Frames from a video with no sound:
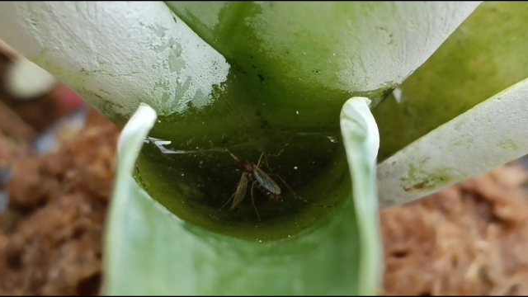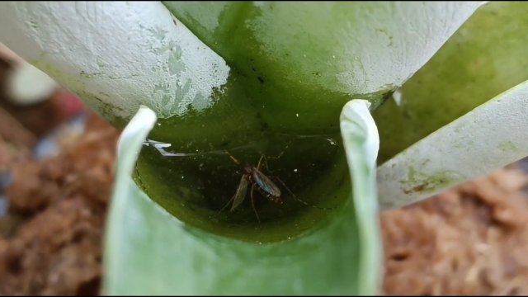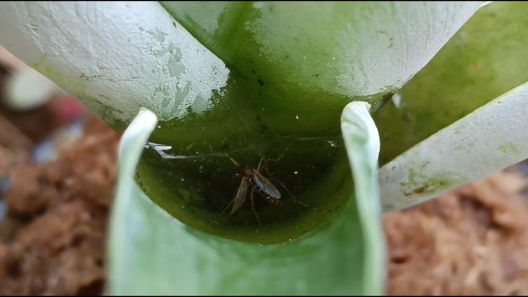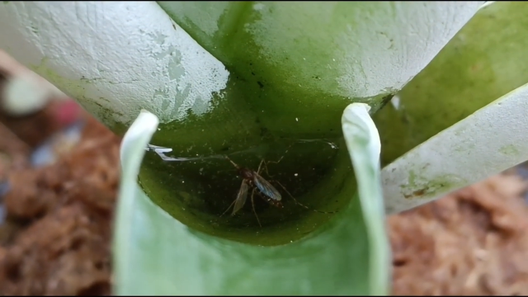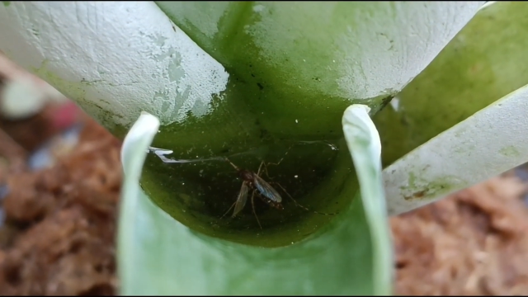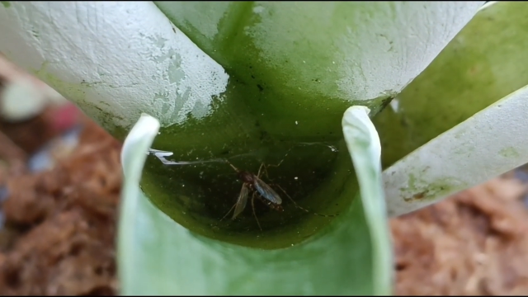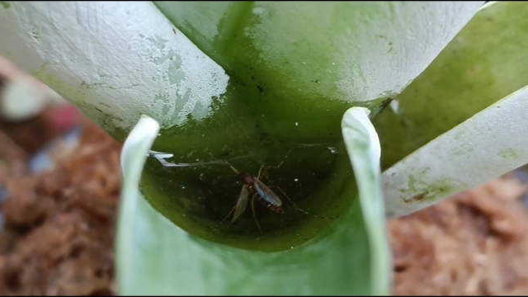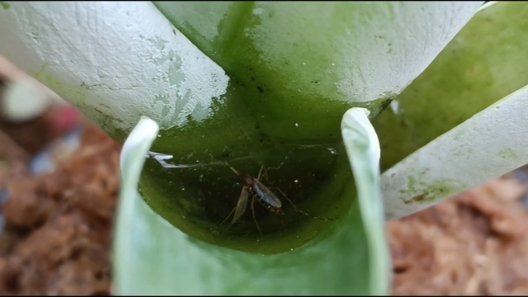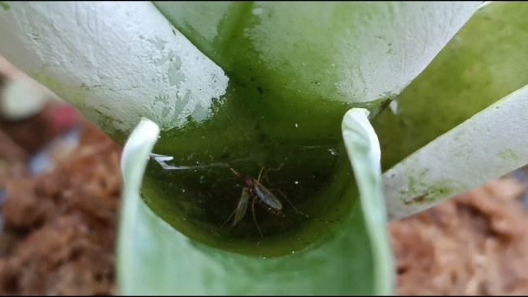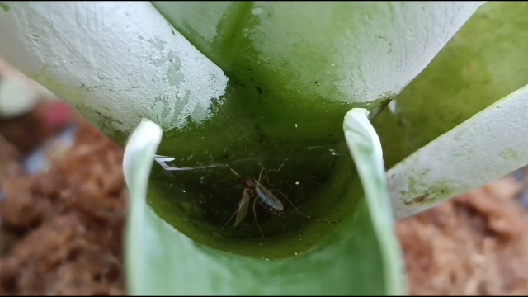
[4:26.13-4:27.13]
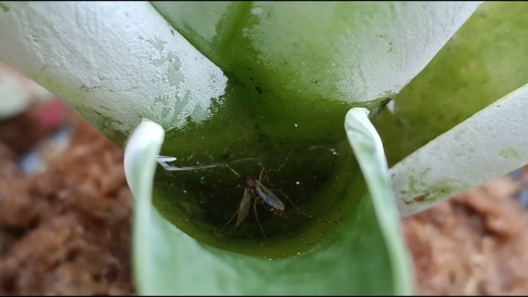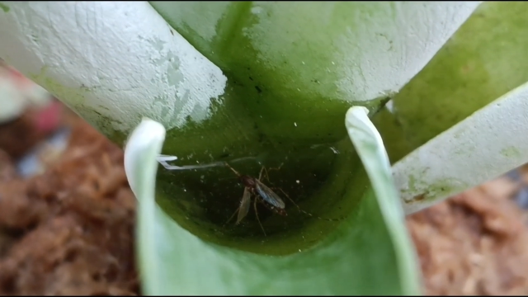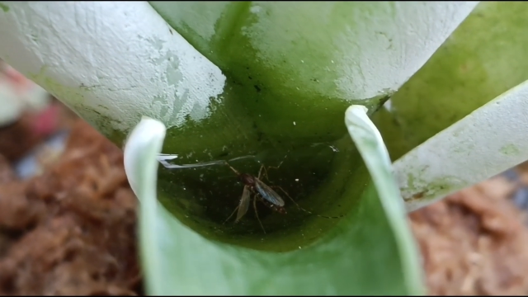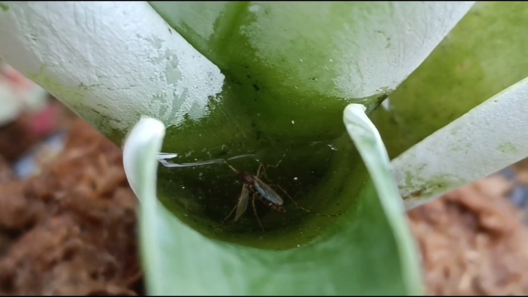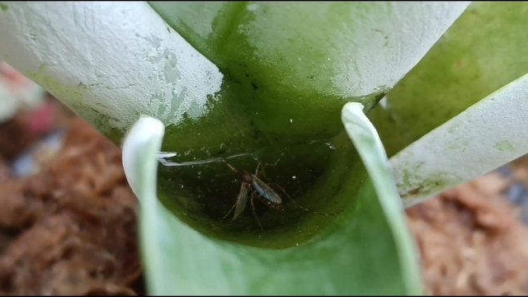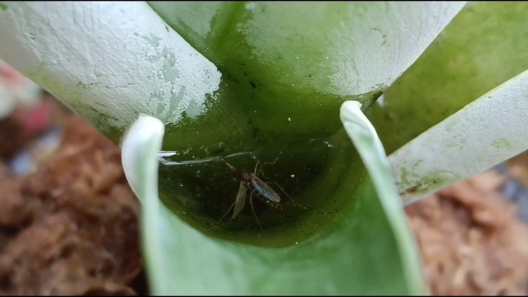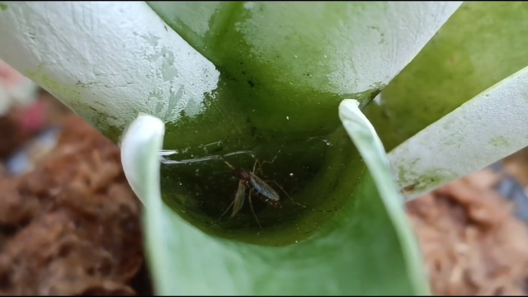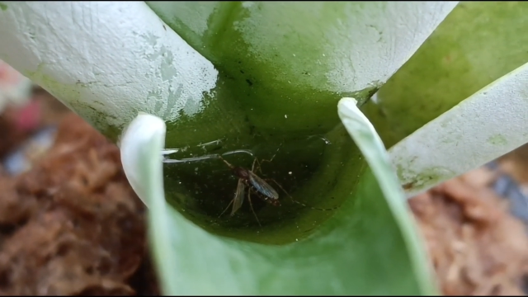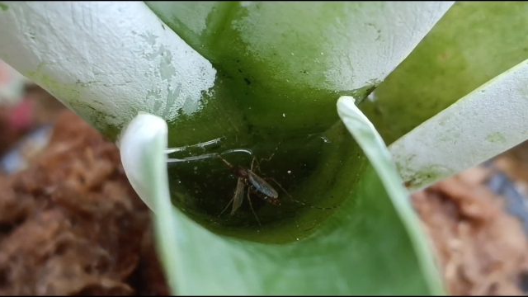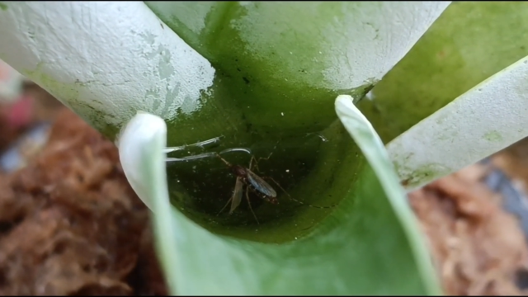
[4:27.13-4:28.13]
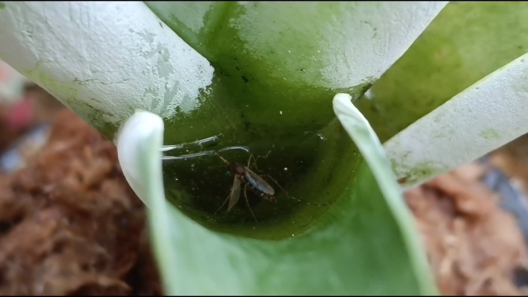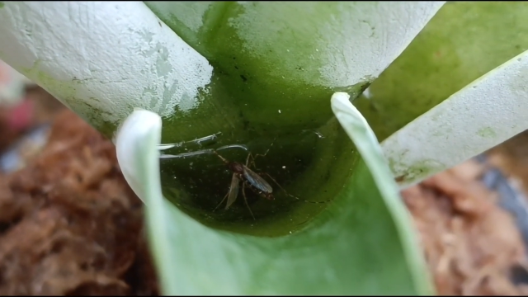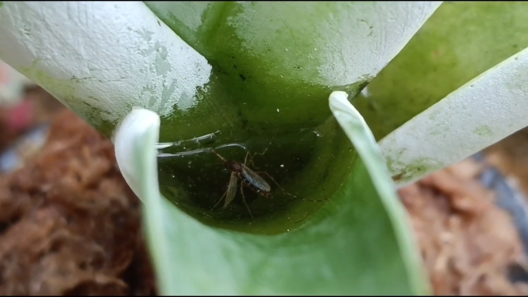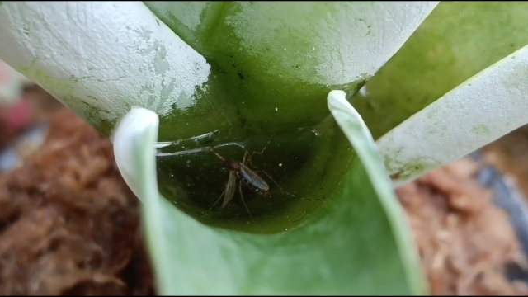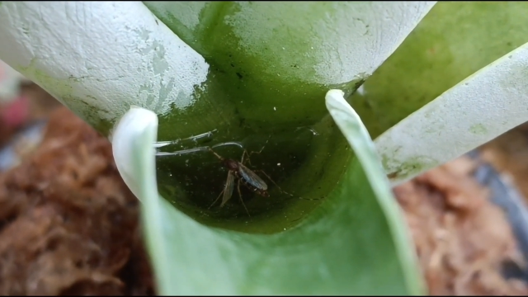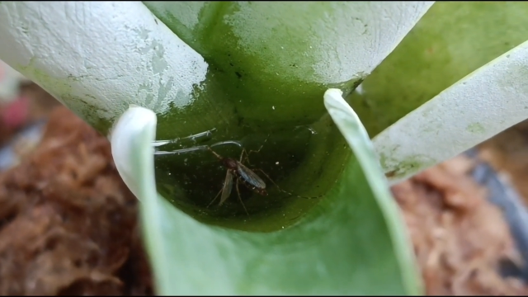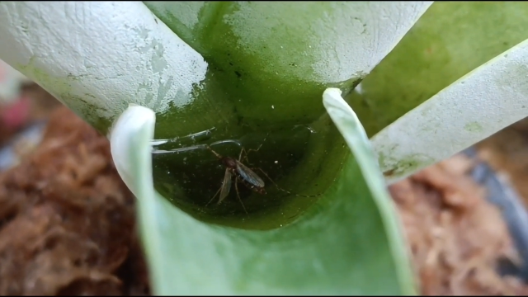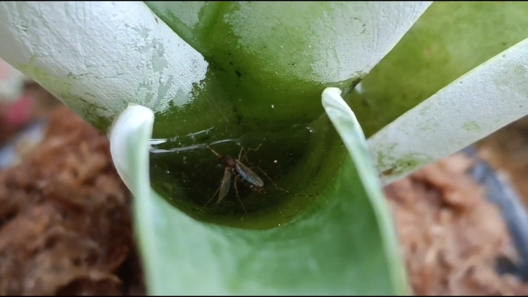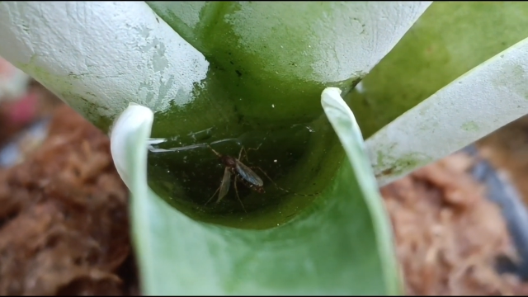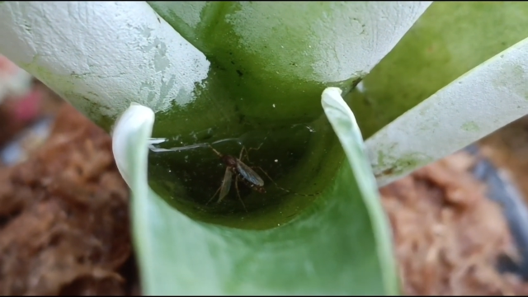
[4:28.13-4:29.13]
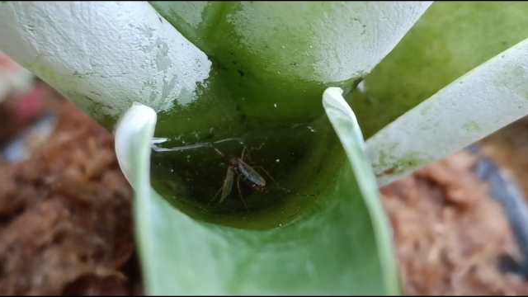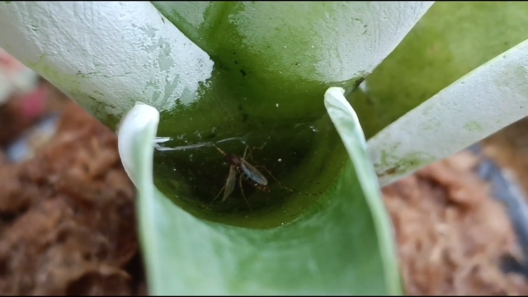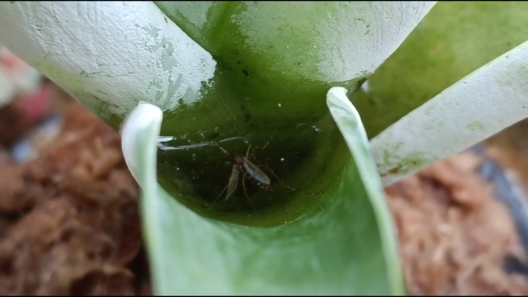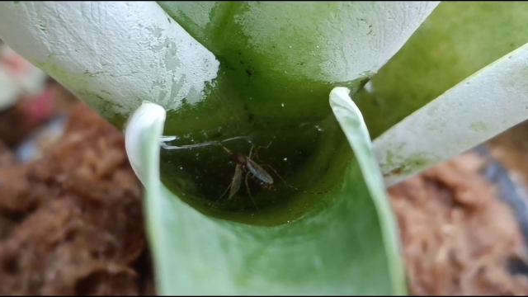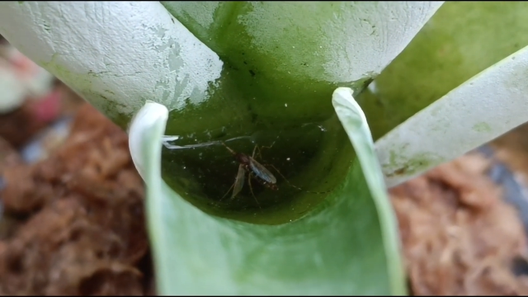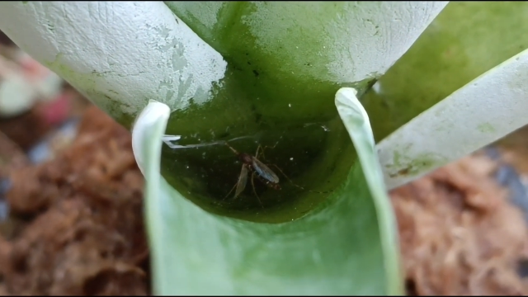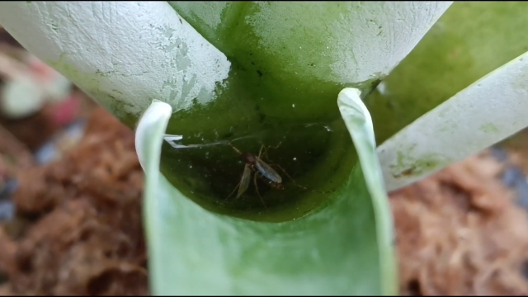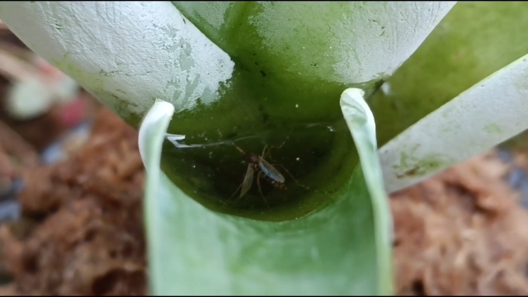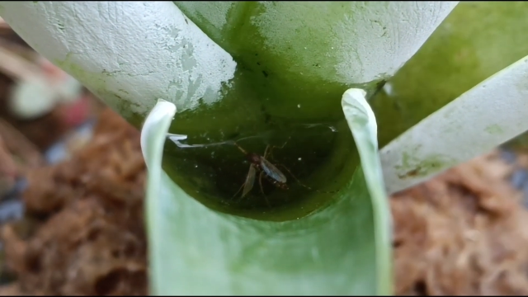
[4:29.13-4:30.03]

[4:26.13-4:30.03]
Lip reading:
(no speaker visible)